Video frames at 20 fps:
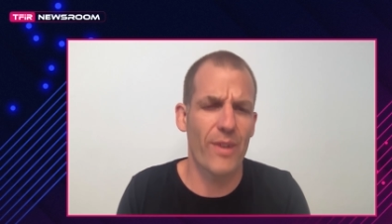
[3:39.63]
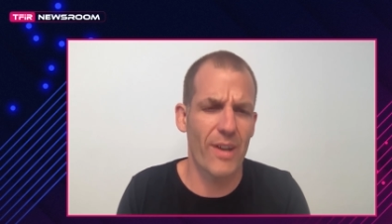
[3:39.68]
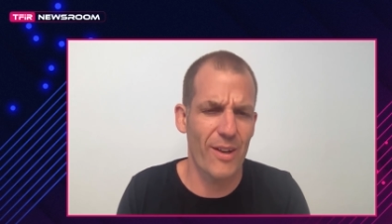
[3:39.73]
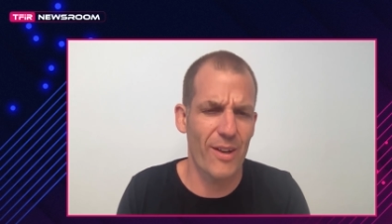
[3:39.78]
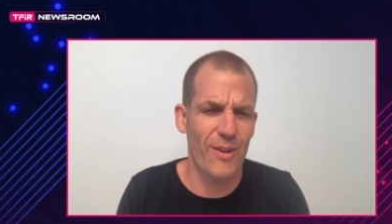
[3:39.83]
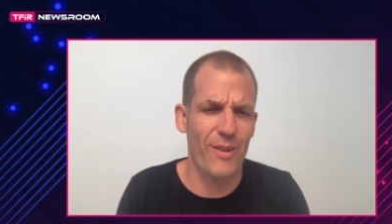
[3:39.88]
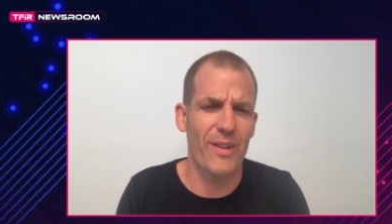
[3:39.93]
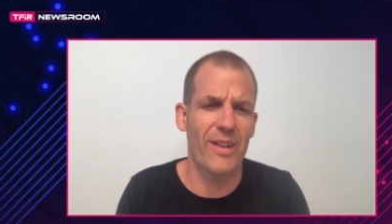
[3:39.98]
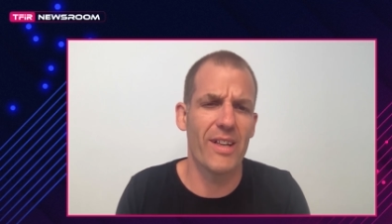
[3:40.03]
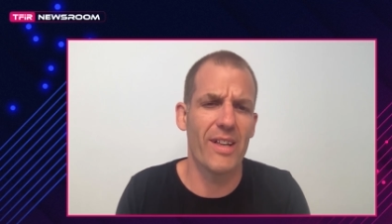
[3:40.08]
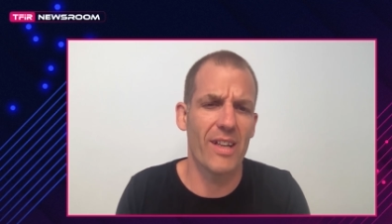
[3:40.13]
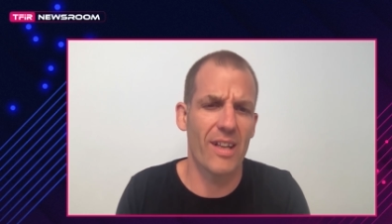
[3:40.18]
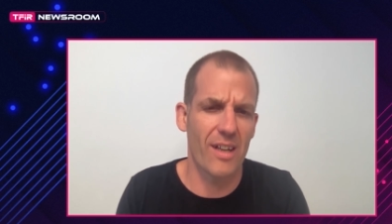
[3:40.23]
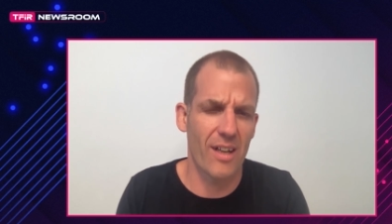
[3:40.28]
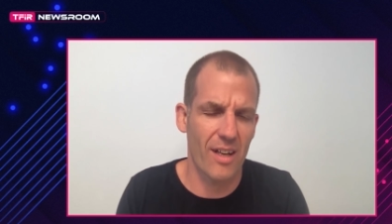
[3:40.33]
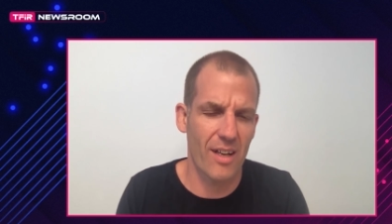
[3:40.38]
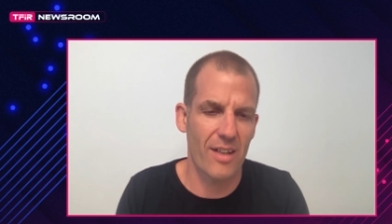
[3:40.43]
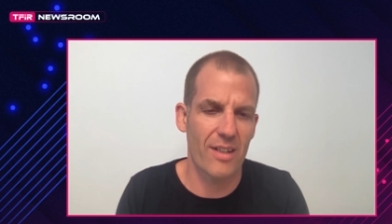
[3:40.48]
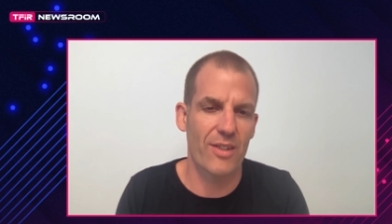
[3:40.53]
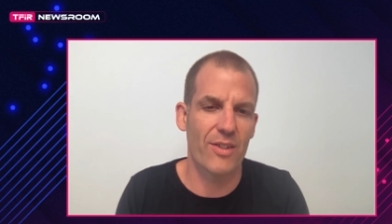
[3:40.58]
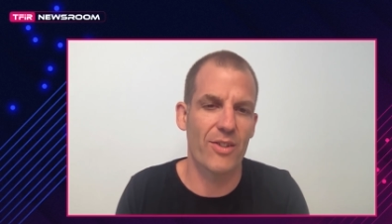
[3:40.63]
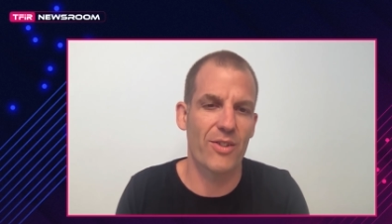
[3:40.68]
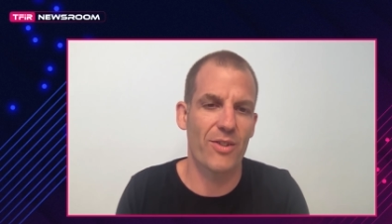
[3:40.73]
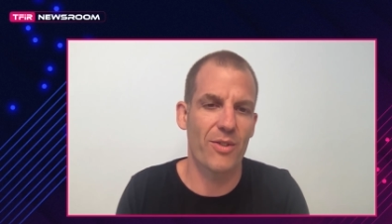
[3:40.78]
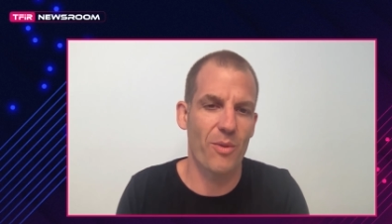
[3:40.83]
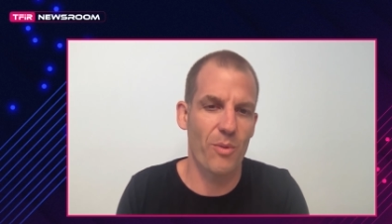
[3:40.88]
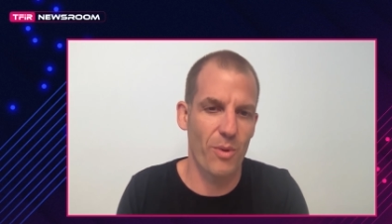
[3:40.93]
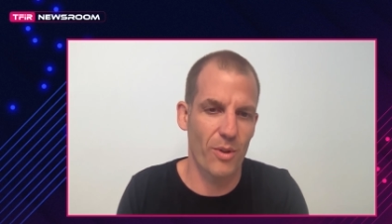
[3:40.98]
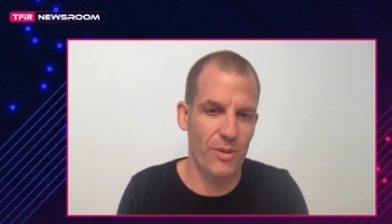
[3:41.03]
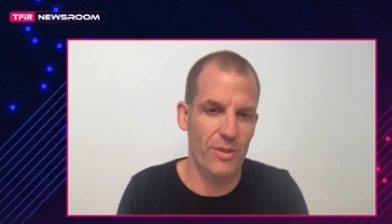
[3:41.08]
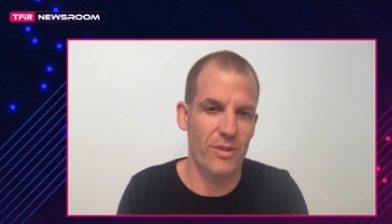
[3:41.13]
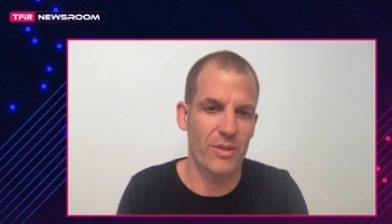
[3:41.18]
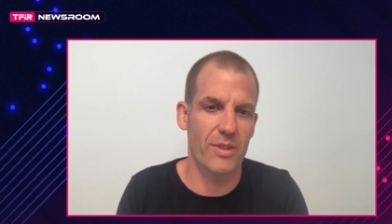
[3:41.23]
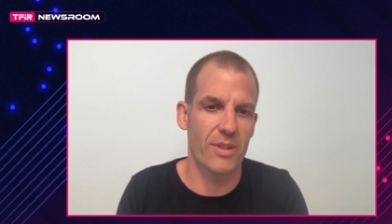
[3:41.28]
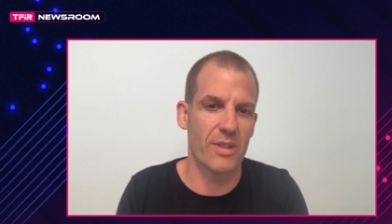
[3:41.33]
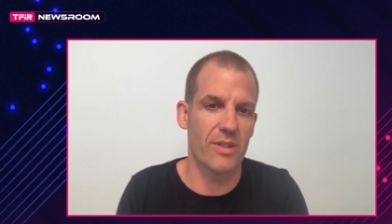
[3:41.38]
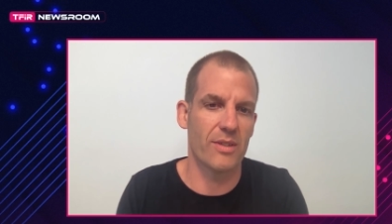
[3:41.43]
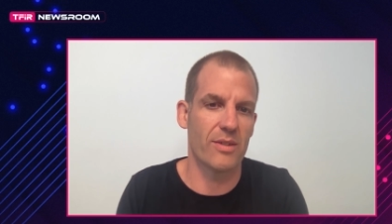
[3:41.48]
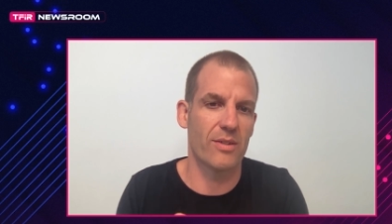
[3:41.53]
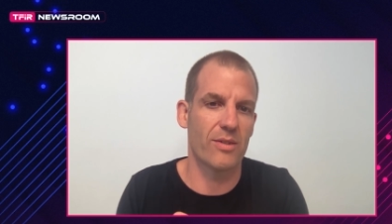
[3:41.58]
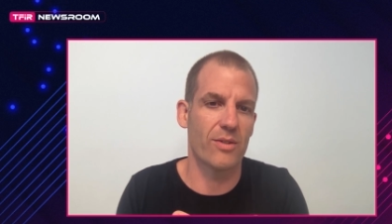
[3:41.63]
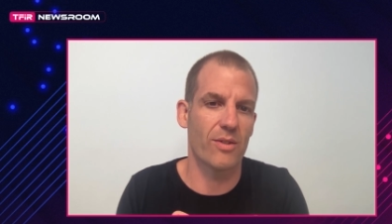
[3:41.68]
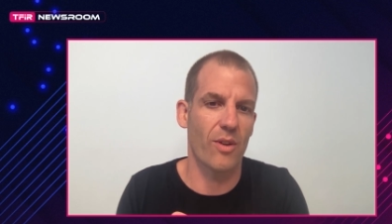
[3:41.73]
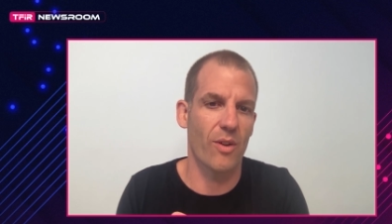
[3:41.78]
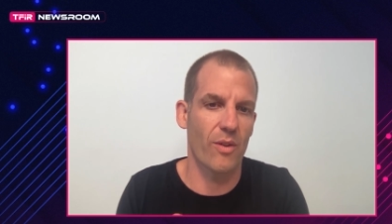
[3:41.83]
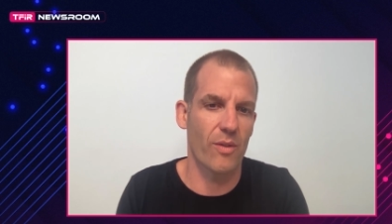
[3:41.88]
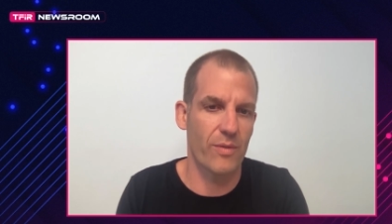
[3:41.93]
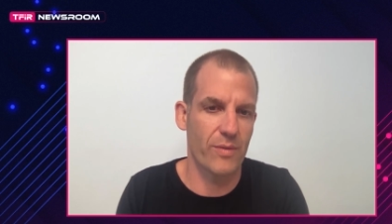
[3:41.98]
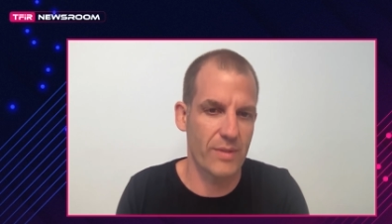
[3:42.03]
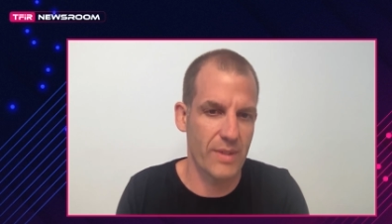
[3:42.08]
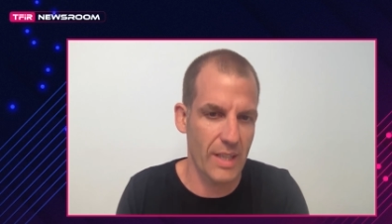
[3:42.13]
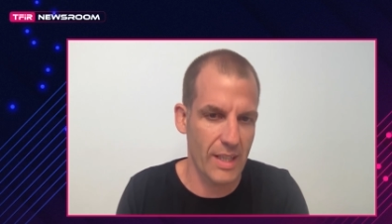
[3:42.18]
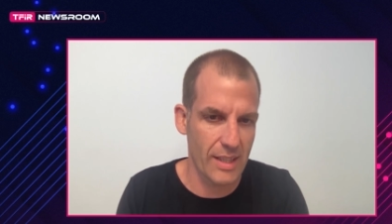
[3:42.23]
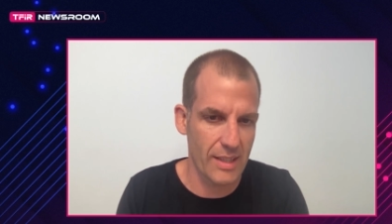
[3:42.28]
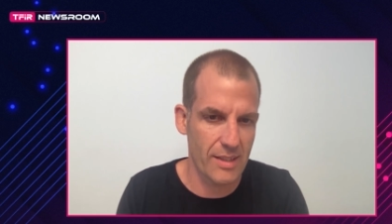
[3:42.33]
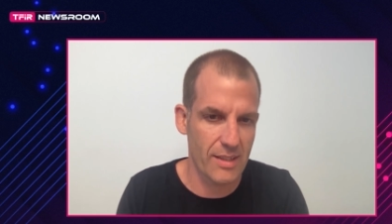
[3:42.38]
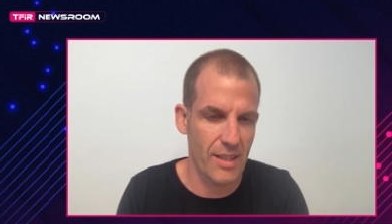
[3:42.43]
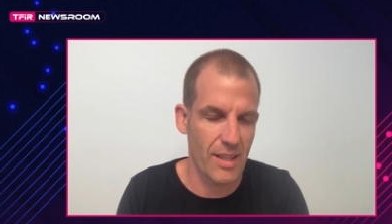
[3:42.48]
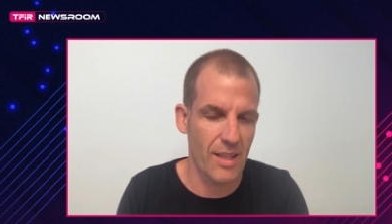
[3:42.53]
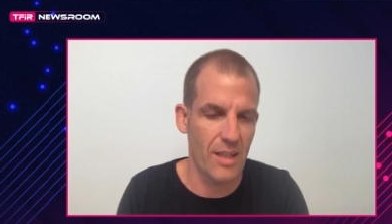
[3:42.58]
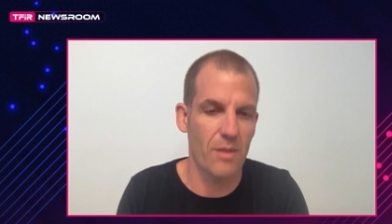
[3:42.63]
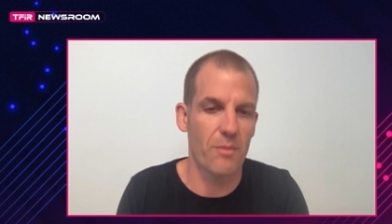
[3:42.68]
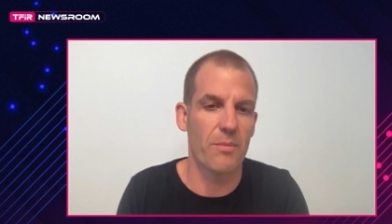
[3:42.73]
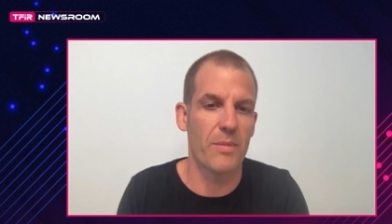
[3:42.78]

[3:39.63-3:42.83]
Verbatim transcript: very large quantities of data,